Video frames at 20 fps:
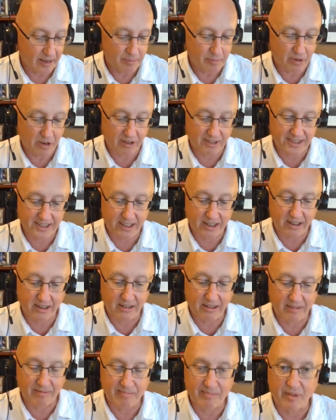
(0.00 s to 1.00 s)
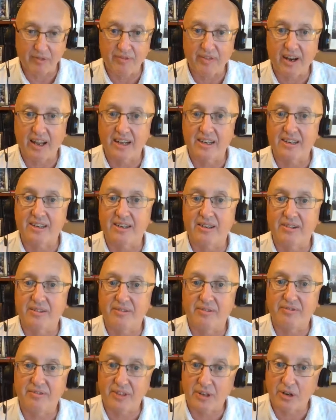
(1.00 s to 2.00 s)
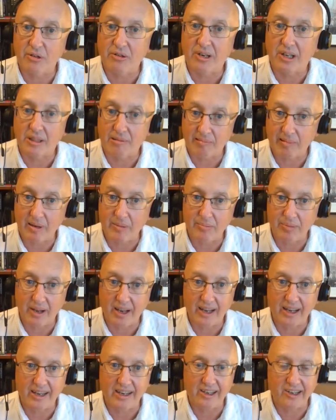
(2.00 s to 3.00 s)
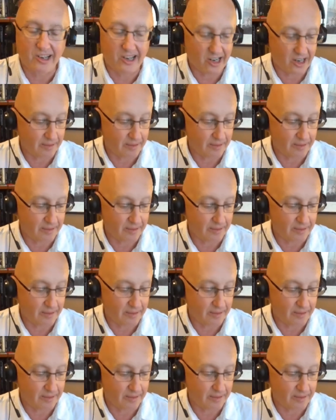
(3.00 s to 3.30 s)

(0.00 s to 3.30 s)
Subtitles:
personal, reflective, 2 to 3 page